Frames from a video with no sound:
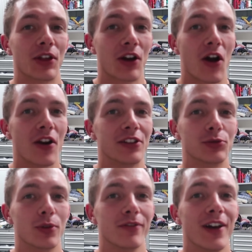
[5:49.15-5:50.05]
on the car
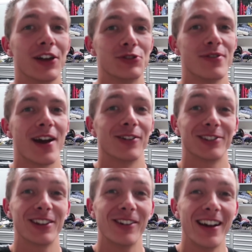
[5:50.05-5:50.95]
that's worth value now.
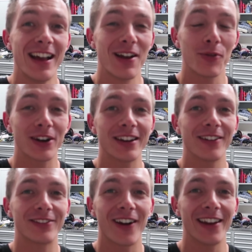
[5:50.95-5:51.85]
So we're
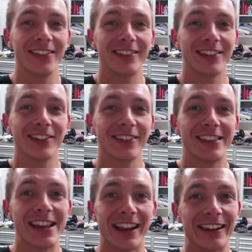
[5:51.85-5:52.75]
gonna ride it till
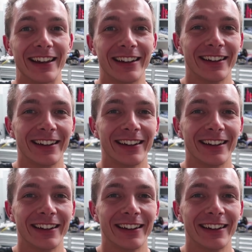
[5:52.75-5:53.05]
the end.